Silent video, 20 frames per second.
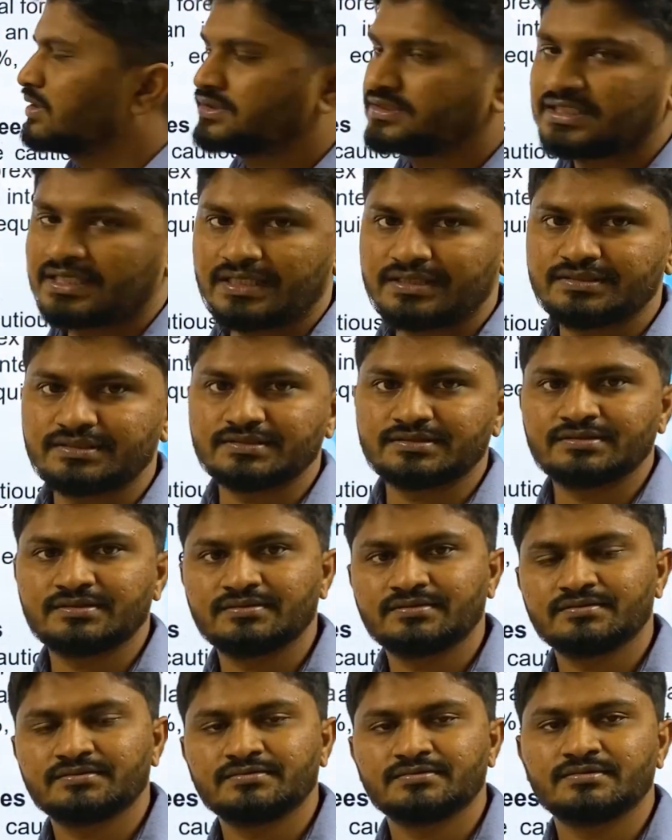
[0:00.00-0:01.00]
challenges?
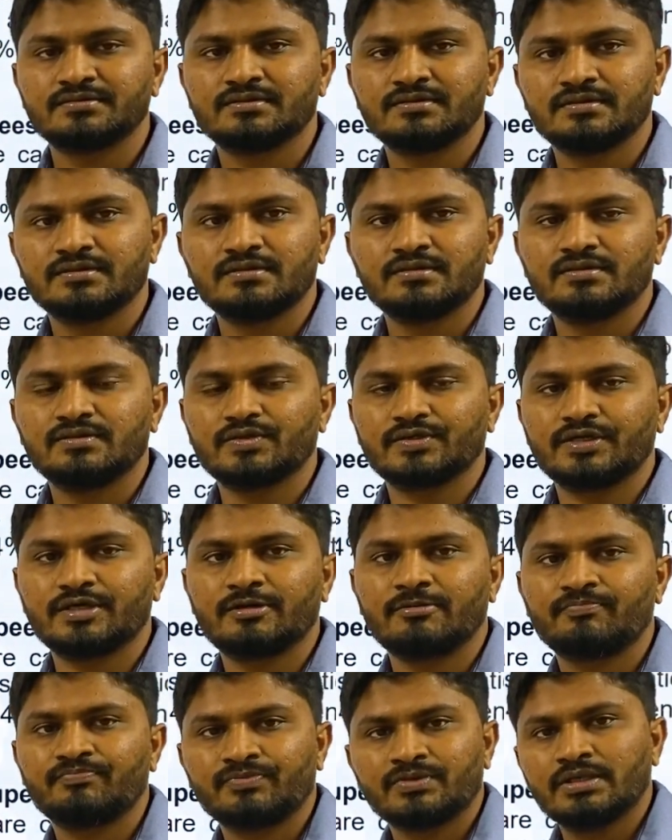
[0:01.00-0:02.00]

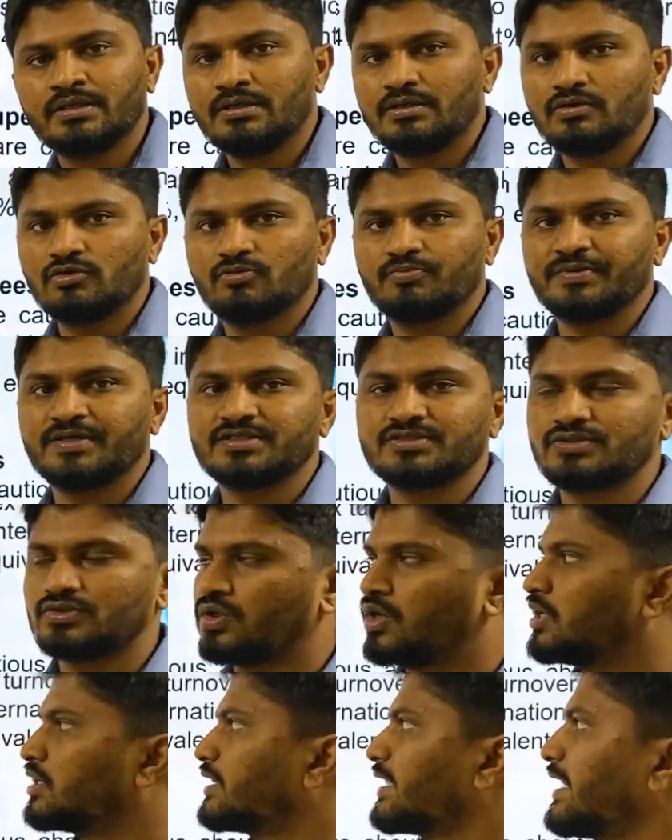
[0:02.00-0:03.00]
Okay, rupee is
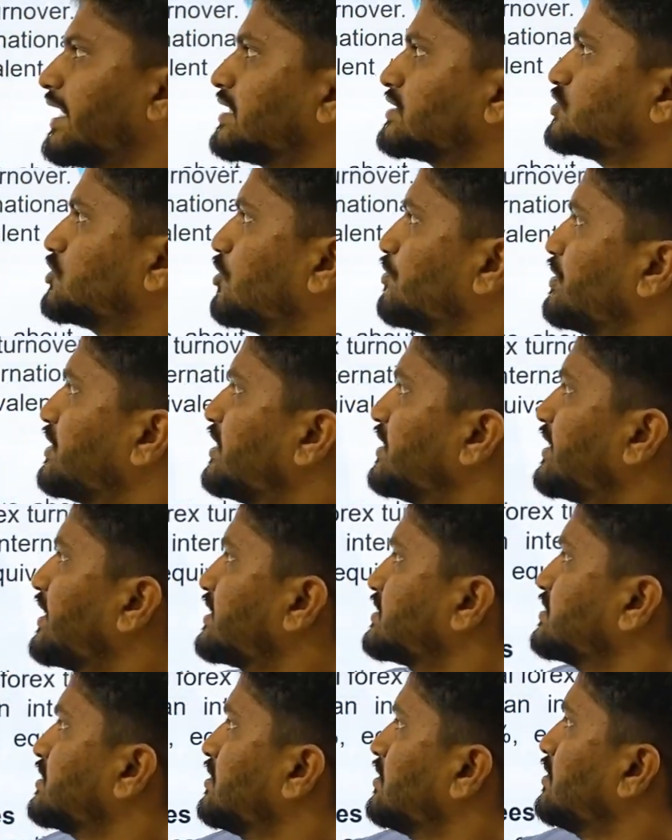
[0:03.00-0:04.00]
not as dominant
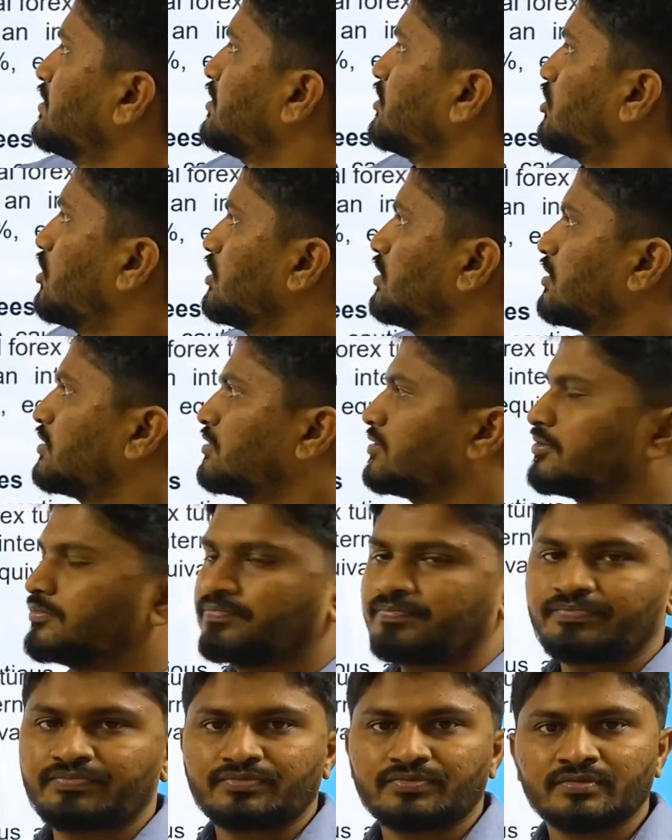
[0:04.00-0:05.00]
as dollar,
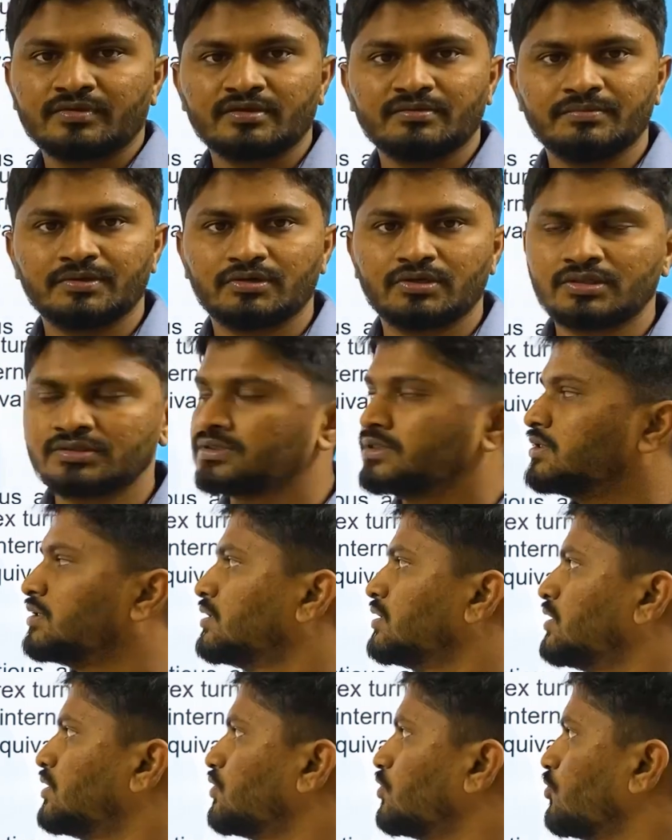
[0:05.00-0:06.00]
because
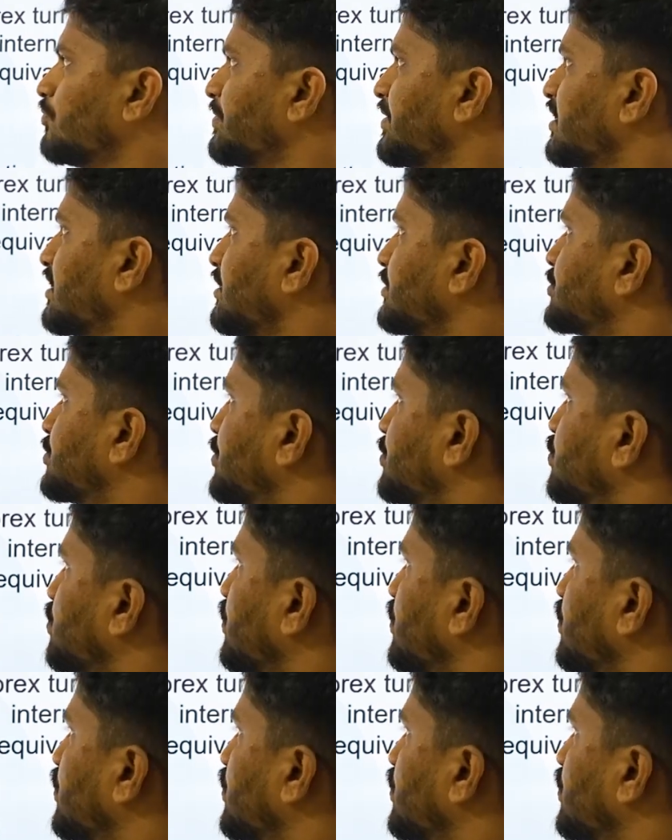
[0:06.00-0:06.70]
rupee constitutes